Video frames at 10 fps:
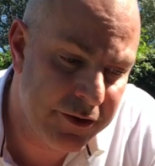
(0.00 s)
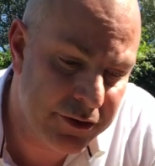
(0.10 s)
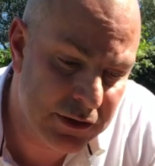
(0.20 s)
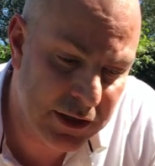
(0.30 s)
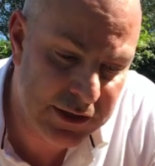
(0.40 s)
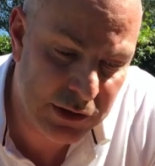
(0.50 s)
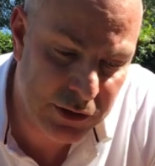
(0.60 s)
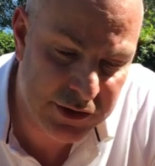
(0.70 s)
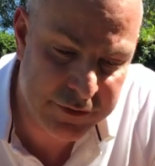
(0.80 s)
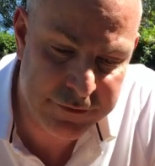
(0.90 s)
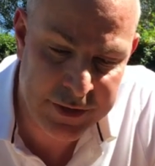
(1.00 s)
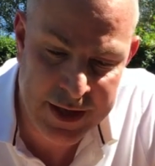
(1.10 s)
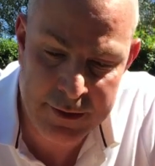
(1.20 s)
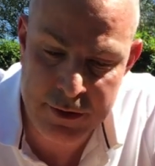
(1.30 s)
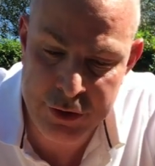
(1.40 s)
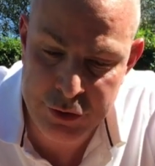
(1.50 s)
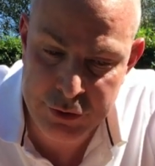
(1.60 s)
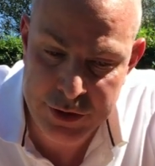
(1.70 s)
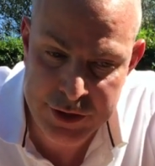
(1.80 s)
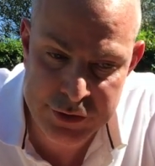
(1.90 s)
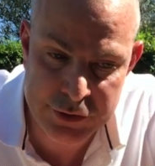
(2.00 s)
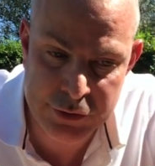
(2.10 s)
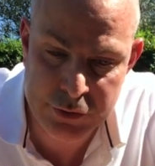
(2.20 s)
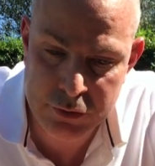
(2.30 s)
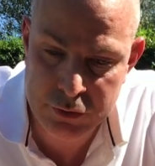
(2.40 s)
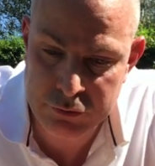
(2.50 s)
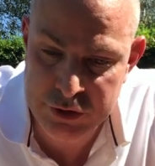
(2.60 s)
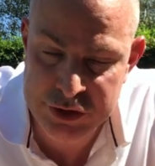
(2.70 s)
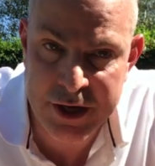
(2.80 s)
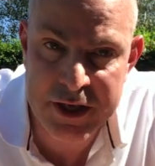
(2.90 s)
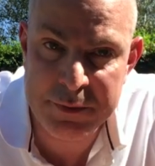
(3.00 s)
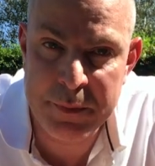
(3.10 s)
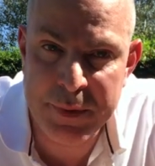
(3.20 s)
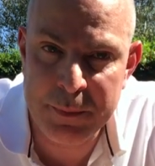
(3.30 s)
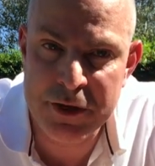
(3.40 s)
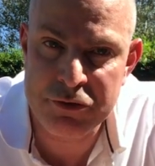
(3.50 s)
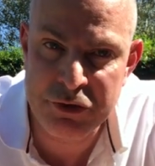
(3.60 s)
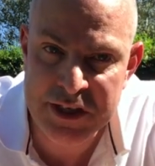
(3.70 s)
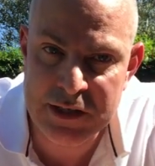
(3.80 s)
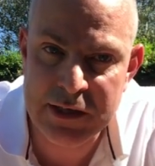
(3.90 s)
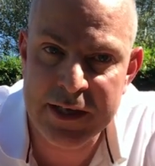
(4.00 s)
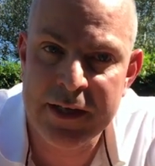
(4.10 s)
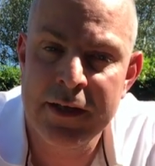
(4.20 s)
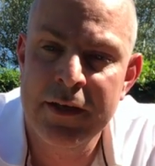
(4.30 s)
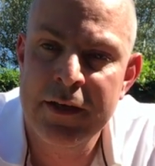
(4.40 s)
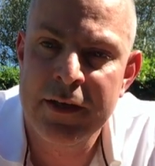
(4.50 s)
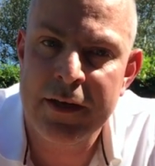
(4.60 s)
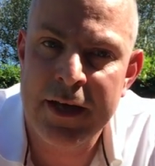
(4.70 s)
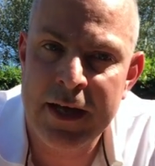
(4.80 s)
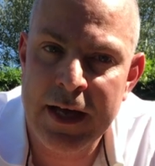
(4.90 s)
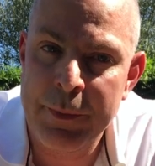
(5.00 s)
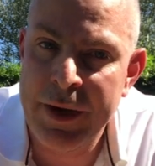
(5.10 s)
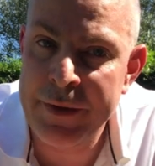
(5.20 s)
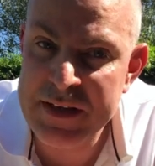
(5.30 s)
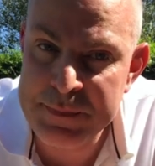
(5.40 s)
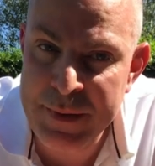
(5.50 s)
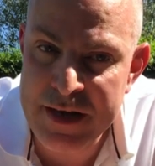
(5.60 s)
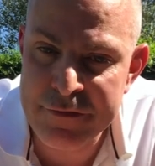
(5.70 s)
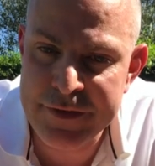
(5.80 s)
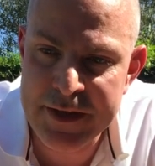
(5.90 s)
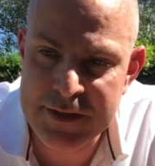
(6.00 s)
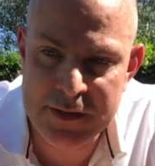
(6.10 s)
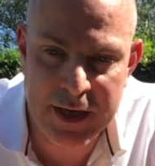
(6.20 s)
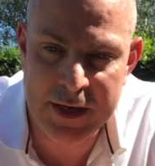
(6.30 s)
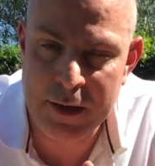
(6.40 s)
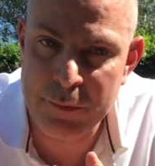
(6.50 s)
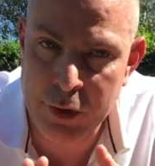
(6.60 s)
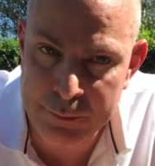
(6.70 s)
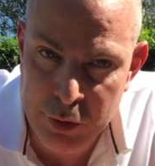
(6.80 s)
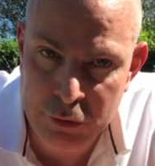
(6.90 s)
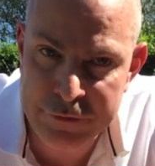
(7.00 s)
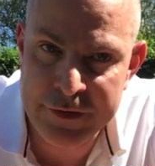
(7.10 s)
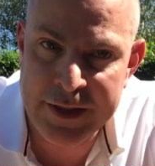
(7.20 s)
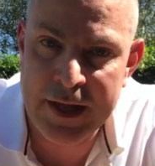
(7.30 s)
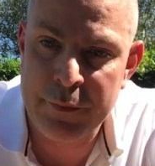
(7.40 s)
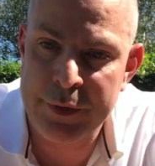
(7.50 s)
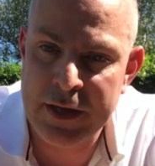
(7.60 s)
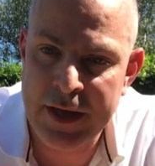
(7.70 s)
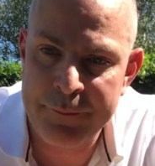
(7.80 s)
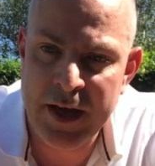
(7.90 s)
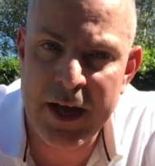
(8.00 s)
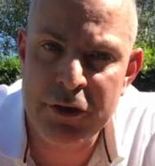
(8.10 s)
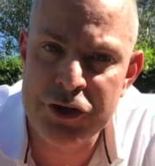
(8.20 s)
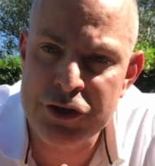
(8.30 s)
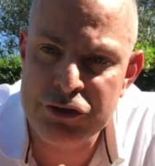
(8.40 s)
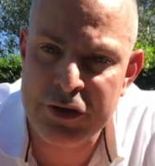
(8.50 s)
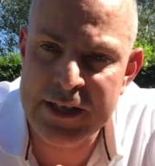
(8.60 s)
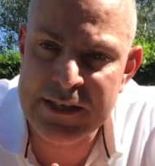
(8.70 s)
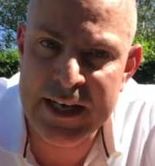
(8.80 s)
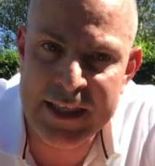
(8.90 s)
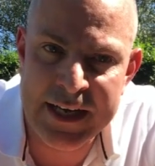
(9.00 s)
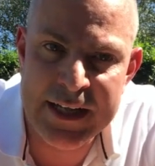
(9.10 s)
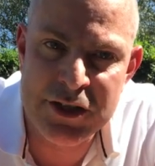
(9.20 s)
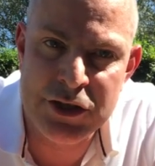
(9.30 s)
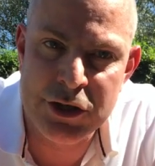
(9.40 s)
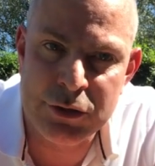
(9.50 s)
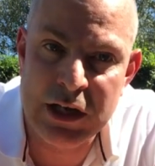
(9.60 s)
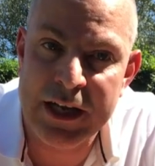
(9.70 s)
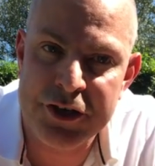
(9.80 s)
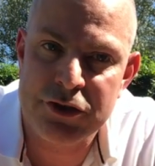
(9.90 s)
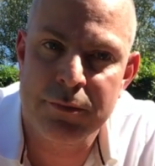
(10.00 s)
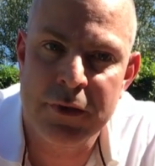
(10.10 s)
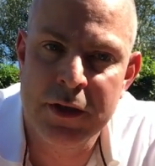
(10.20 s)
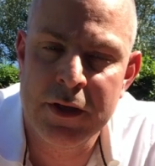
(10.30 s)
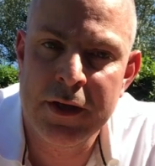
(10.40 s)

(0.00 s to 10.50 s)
there is lots of noise or research being published recently about its benefits, and I'm all for that, but how could you translate that into your classroom